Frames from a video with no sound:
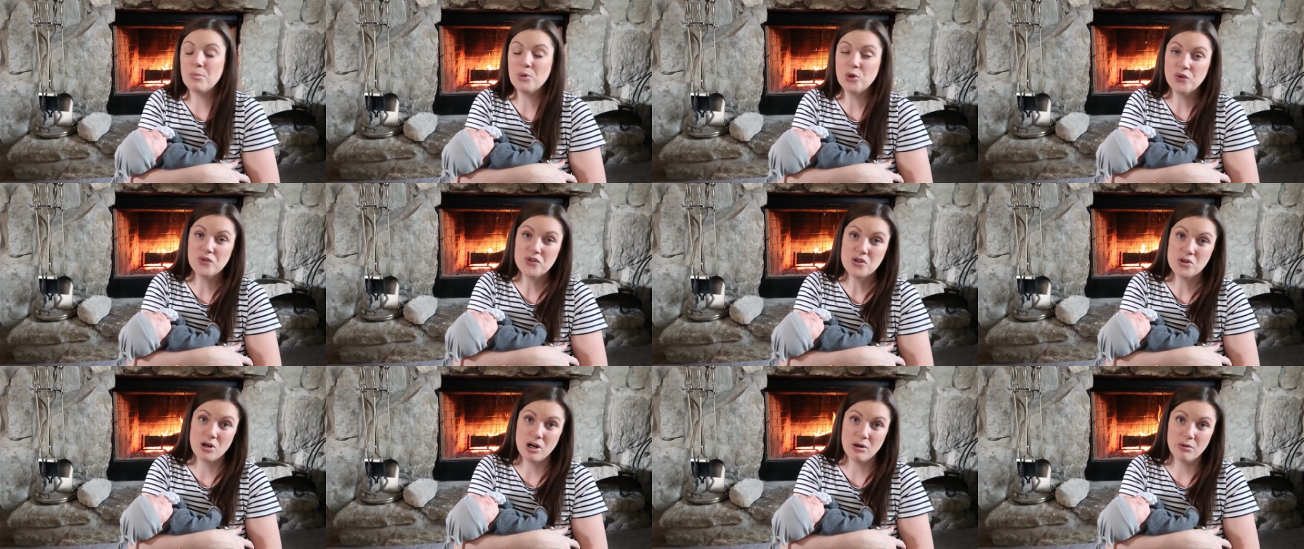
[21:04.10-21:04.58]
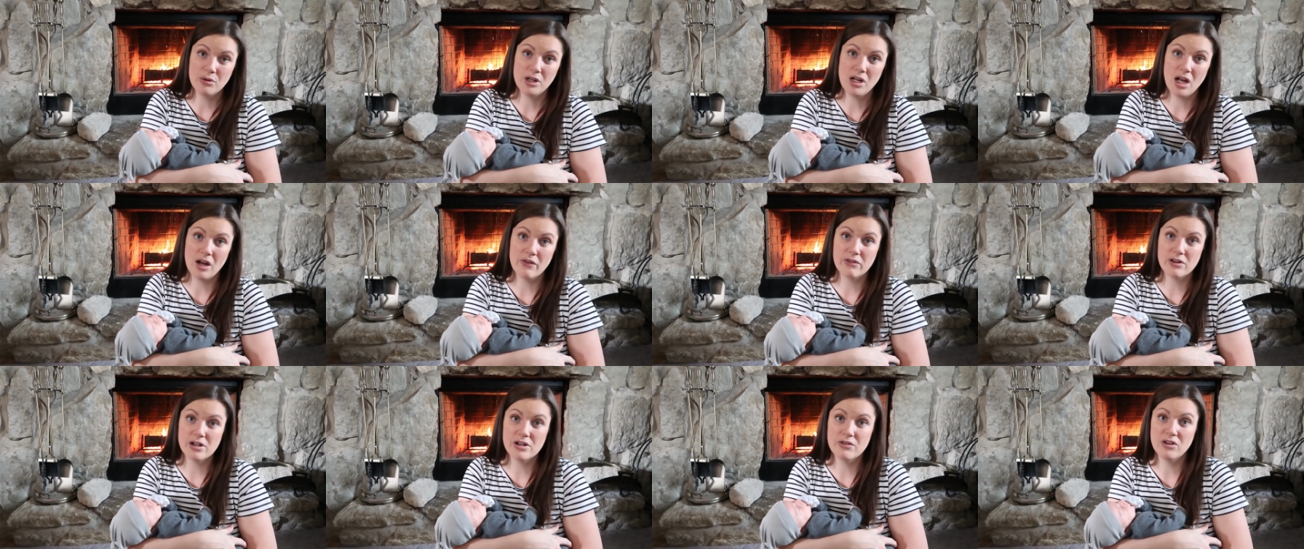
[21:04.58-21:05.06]
moved to our
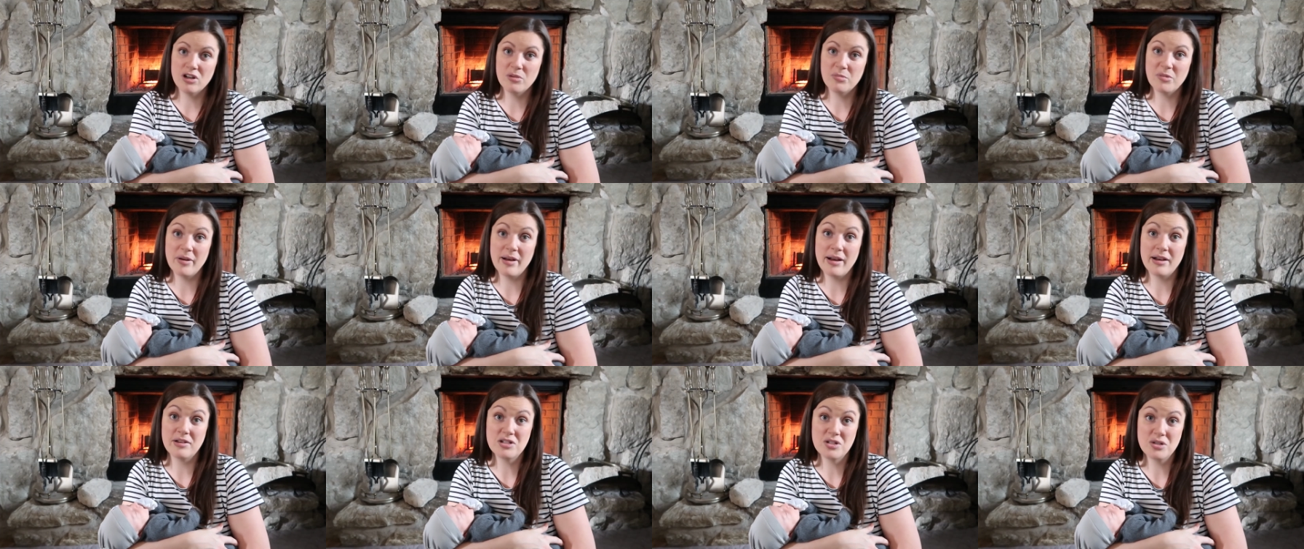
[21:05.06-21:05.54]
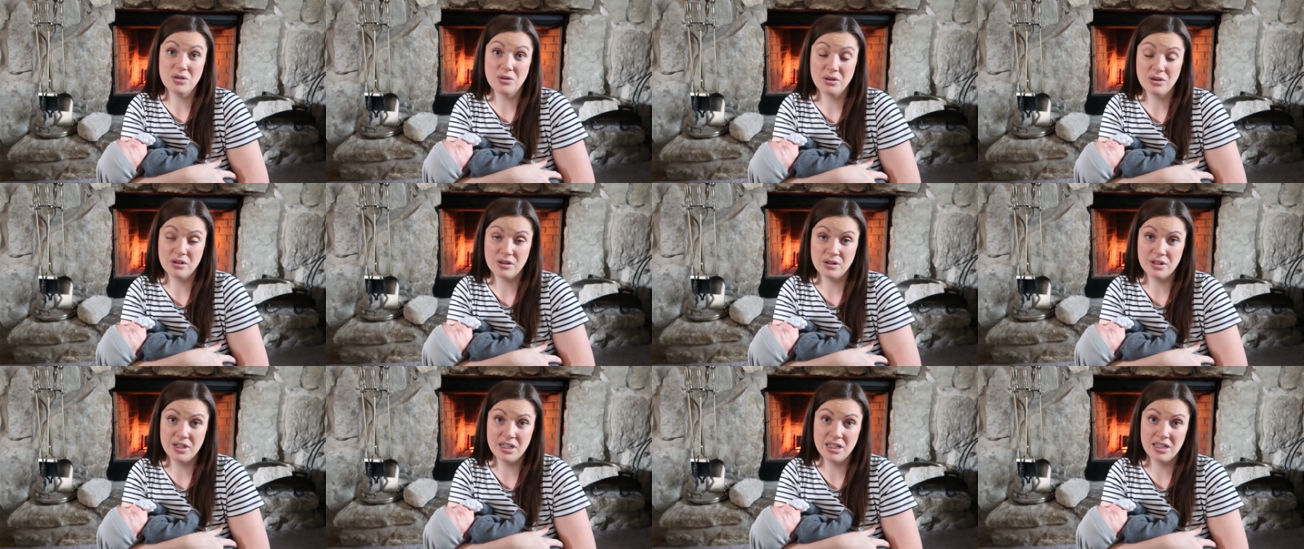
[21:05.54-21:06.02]
recovery room about
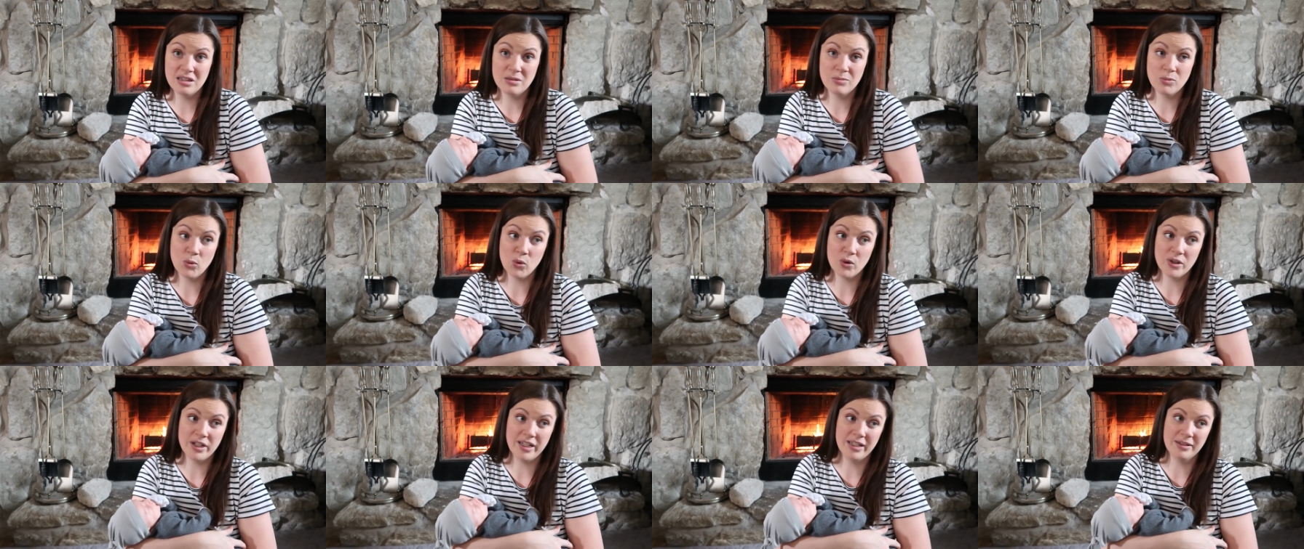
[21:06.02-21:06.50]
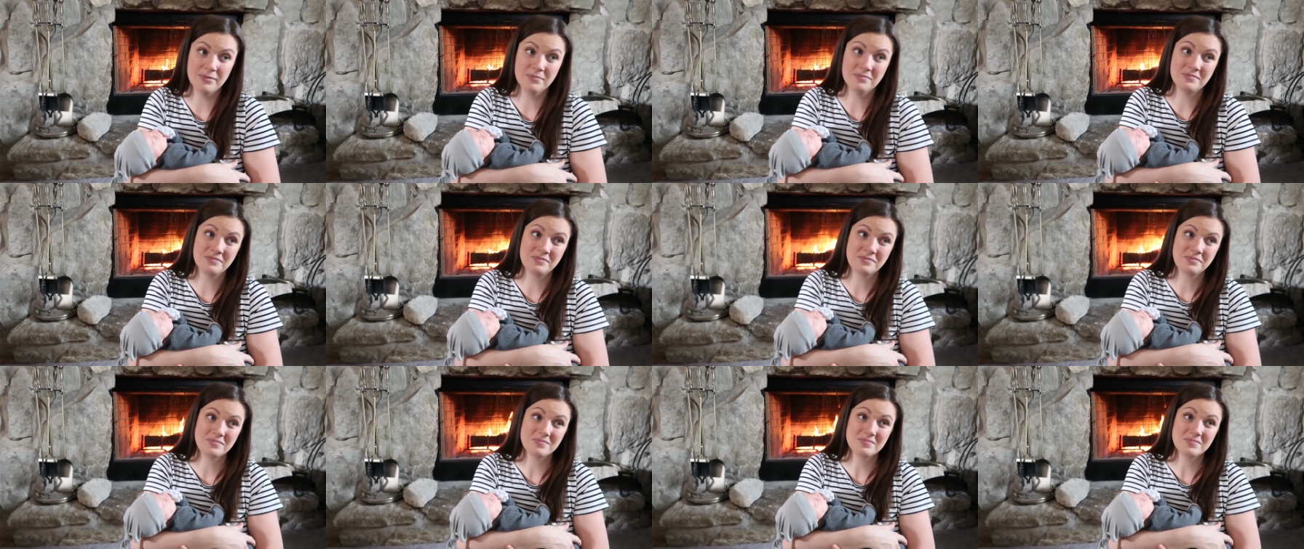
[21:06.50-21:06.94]
2.30 in the morning,